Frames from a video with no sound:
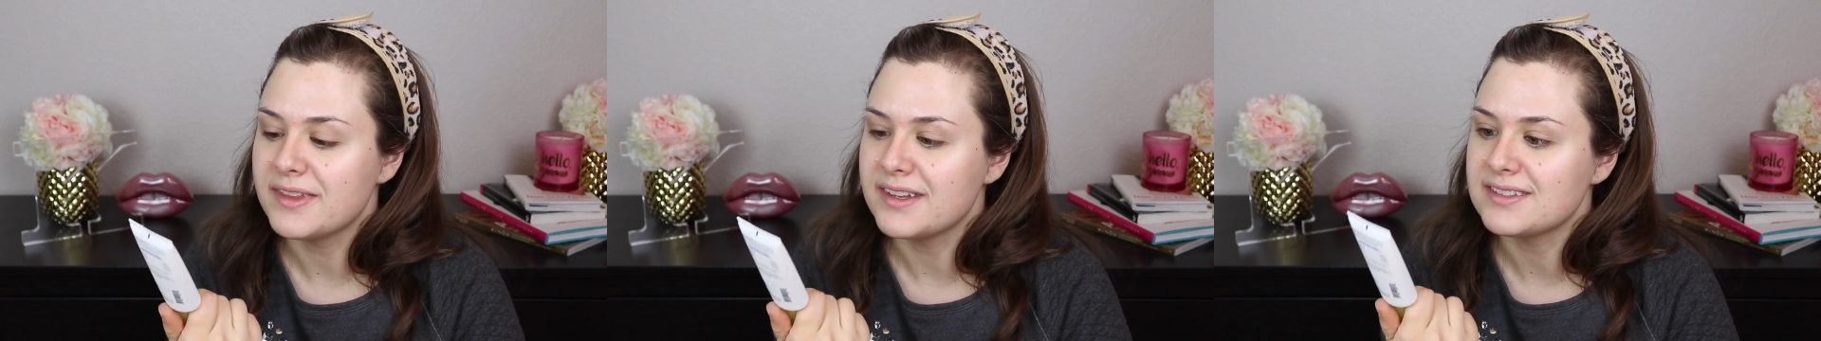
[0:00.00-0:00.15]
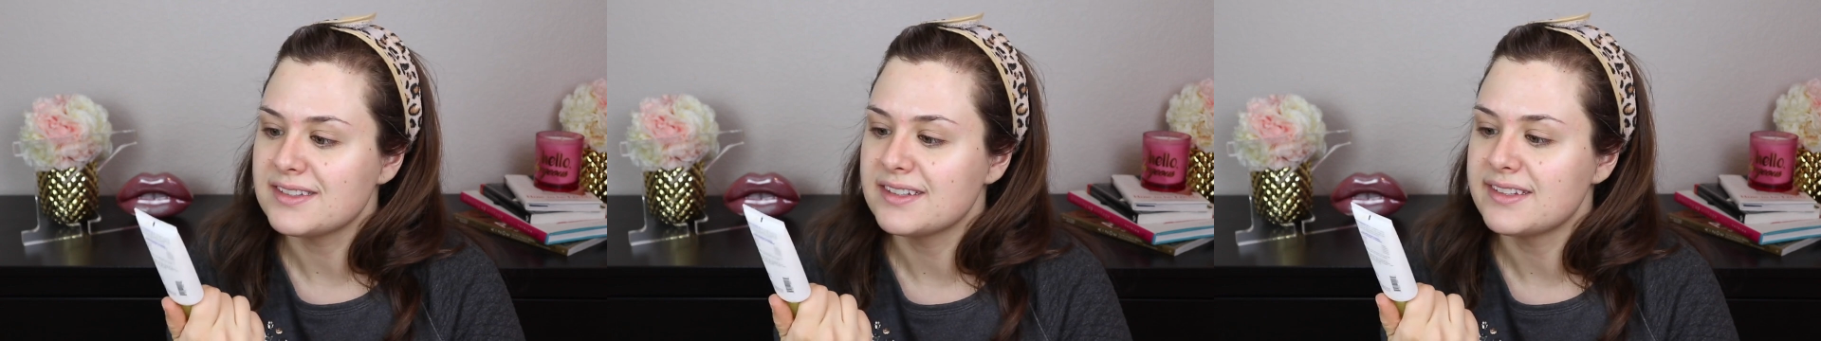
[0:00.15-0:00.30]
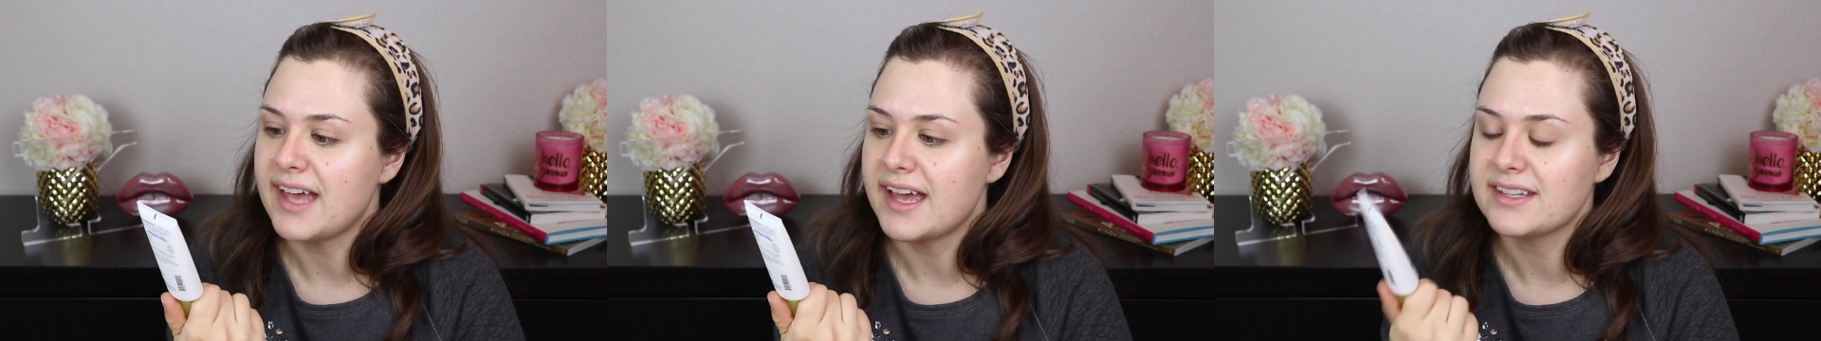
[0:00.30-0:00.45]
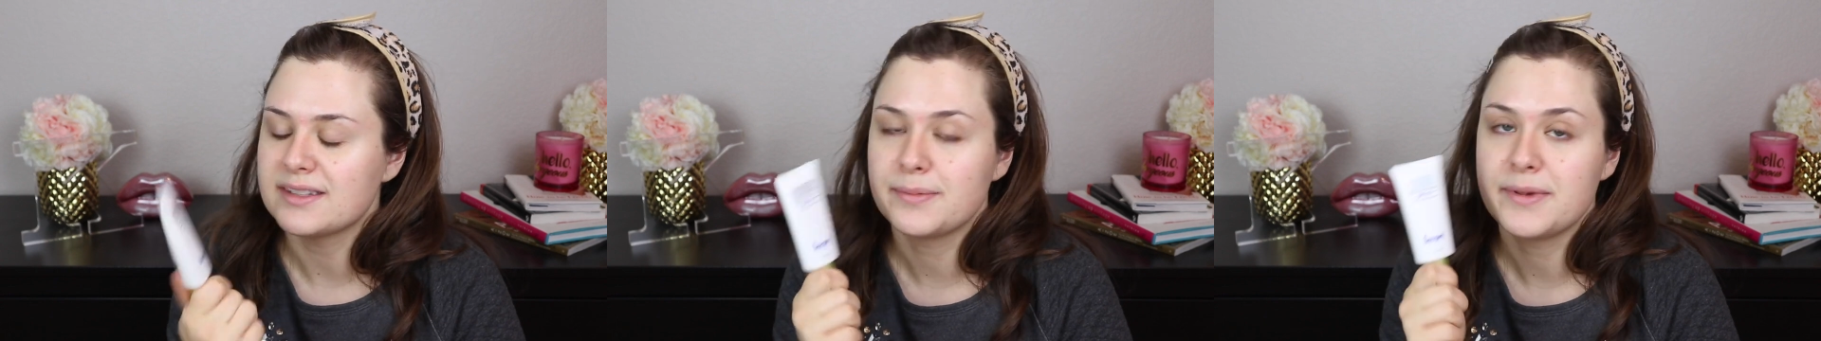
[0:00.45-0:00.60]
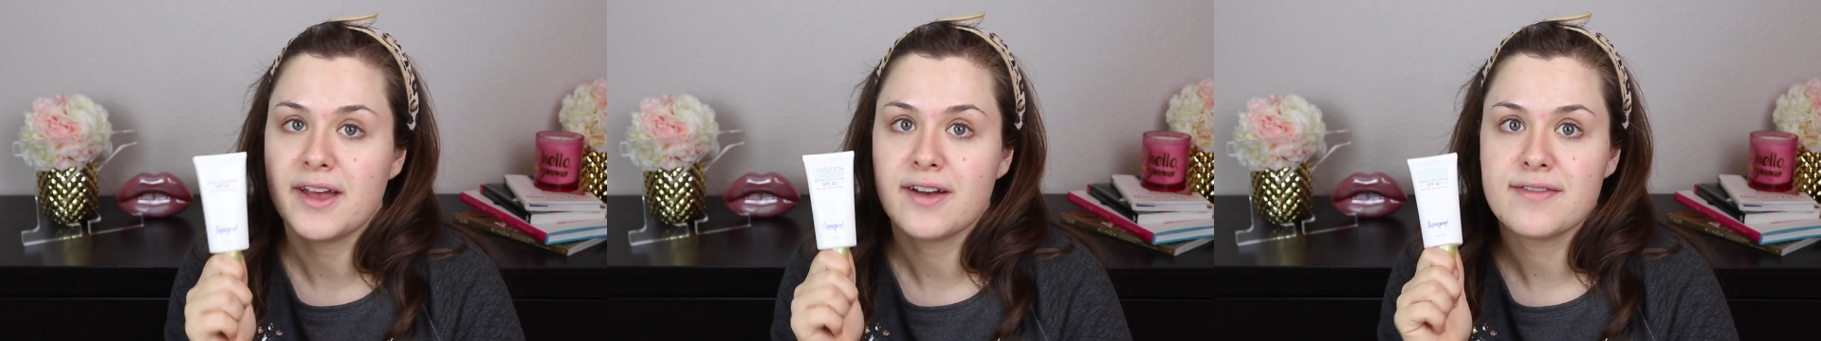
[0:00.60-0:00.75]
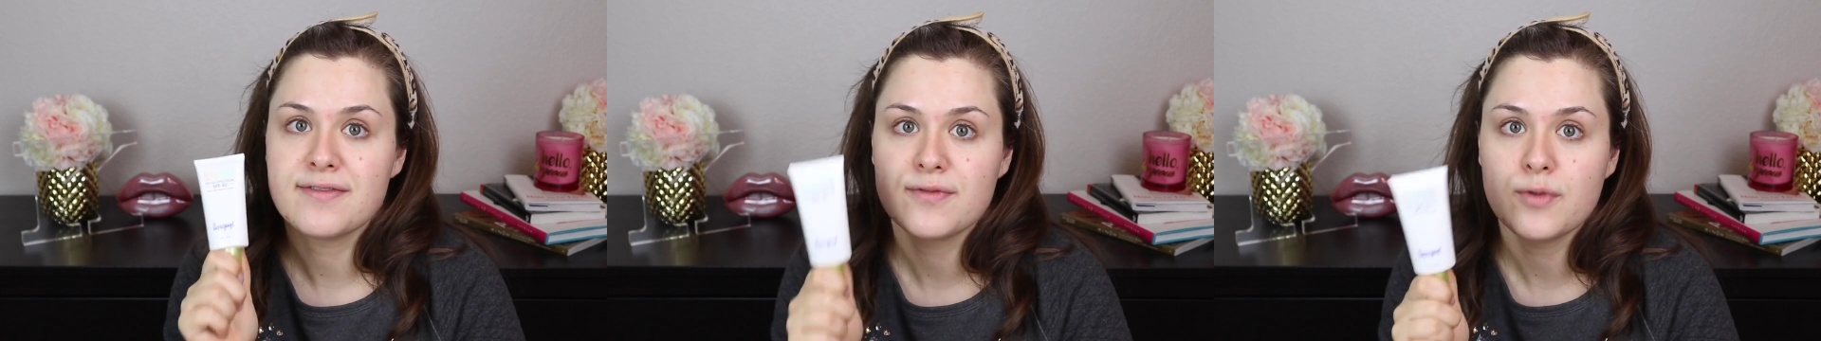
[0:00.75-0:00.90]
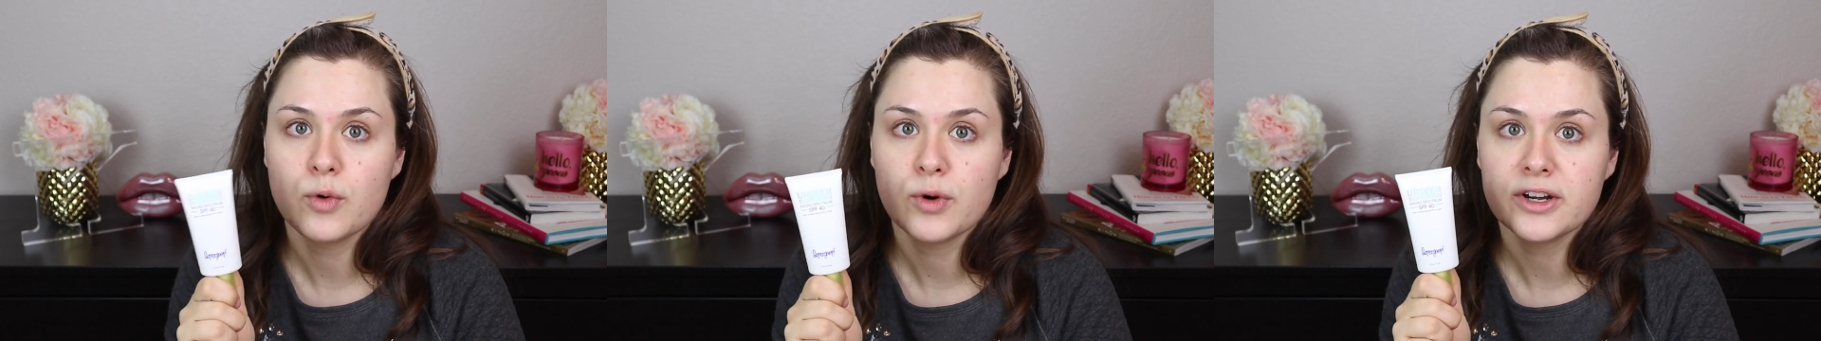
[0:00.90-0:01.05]
This is
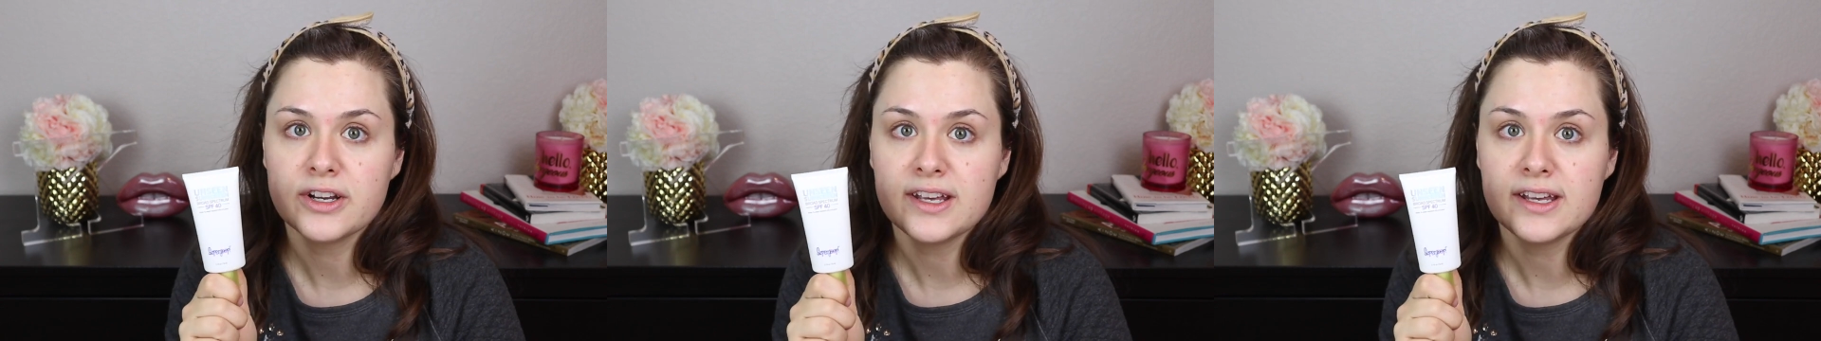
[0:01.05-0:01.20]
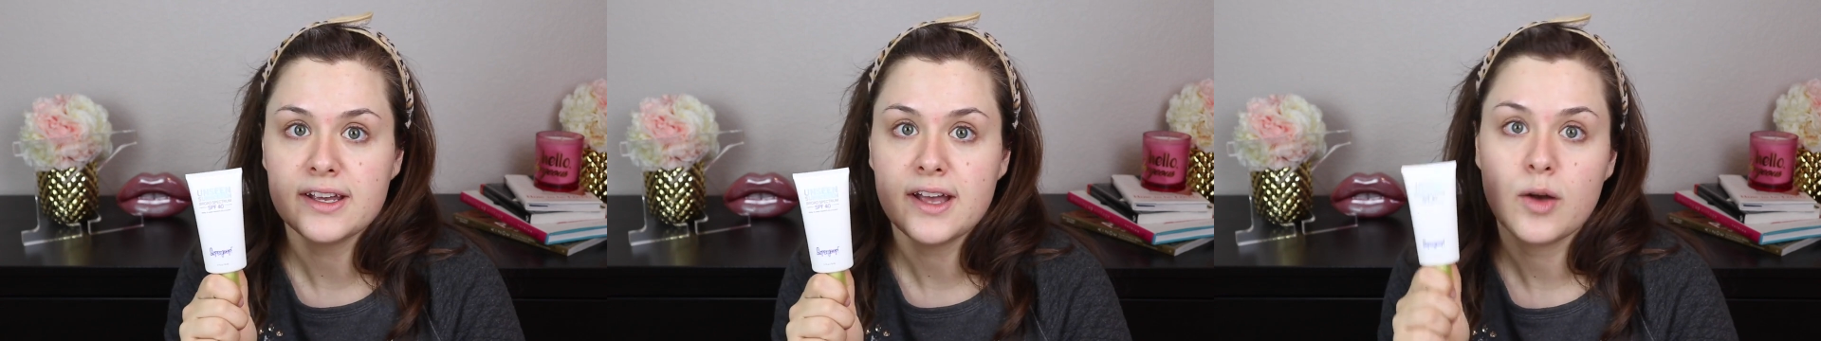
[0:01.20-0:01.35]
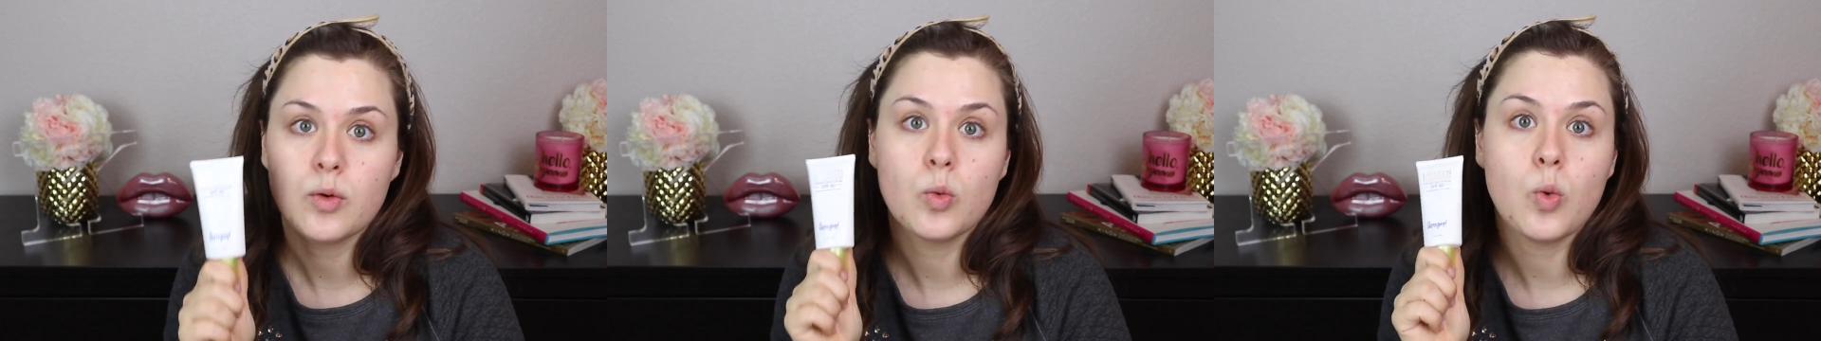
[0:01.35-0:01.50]
SPF 40,